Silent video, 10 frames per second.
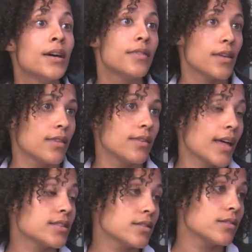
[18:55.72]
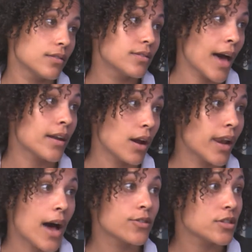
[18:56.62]
then that
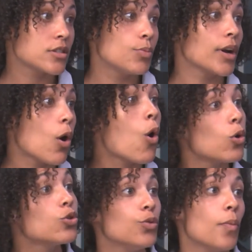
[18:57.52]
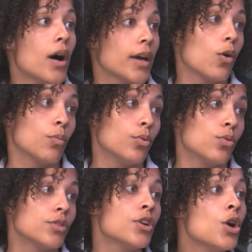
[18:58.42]
allows us to bring a whole new market on
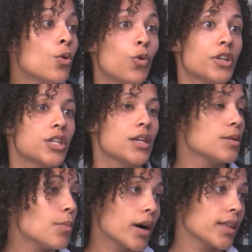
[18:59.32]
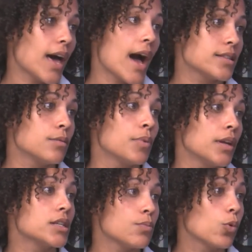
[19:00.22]
board, which is a market that hasn't been
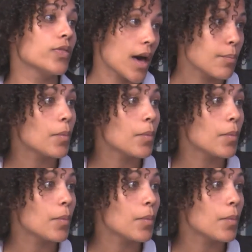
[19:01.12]
explored that